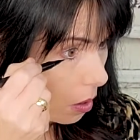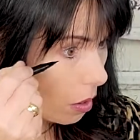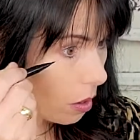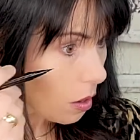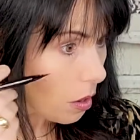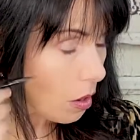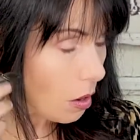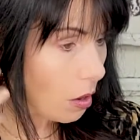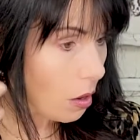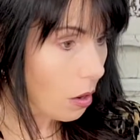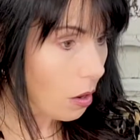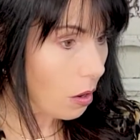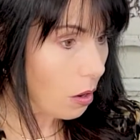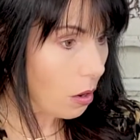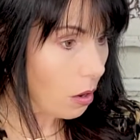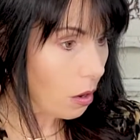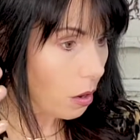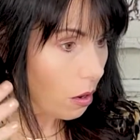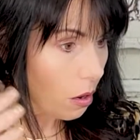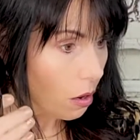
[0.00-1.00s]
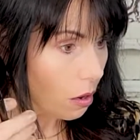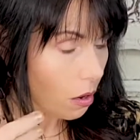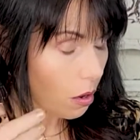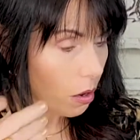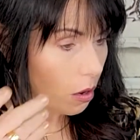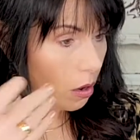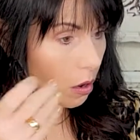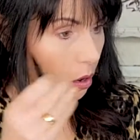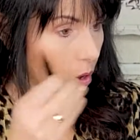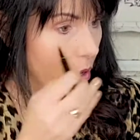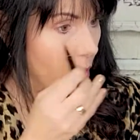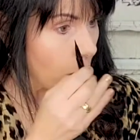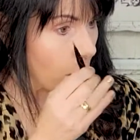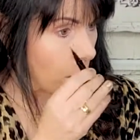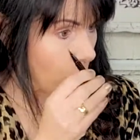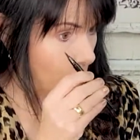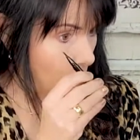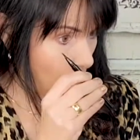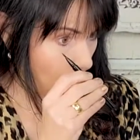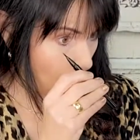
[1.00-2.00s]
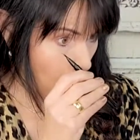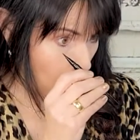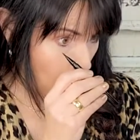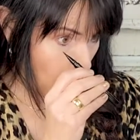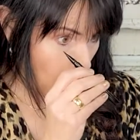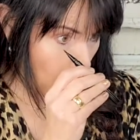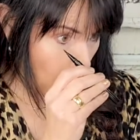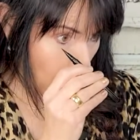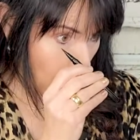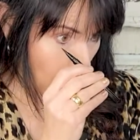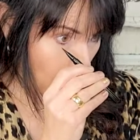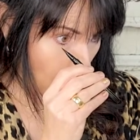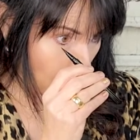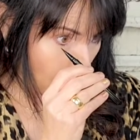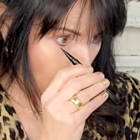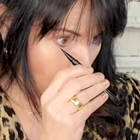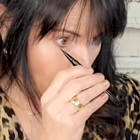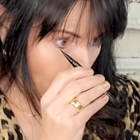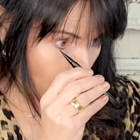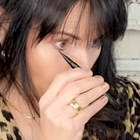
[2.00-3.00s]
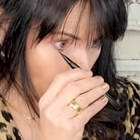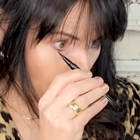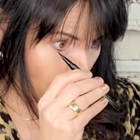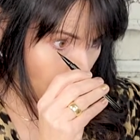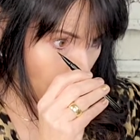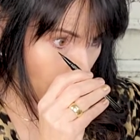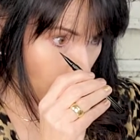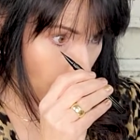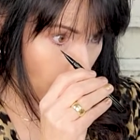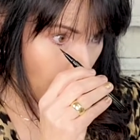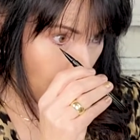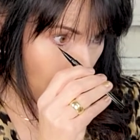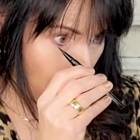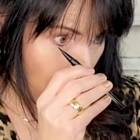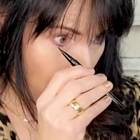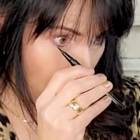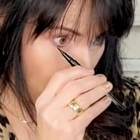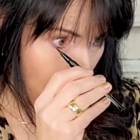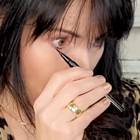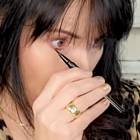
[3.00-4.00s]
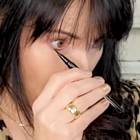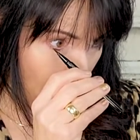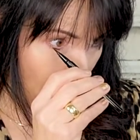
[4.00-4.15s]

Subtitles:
Nothing is said.